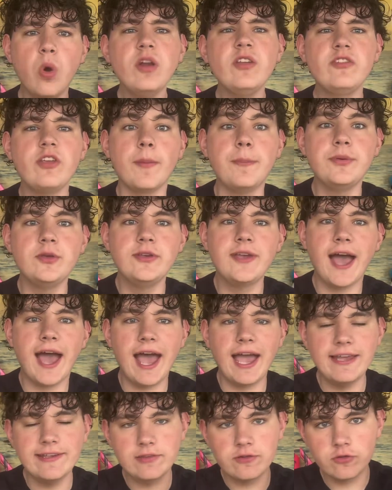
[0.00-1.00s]
is up, you
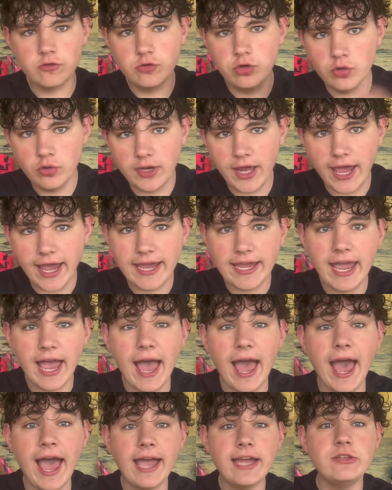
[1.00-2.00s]
guys? Today,
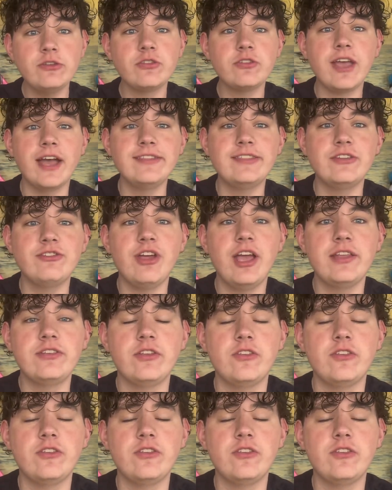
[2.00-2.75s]
I just got the chance to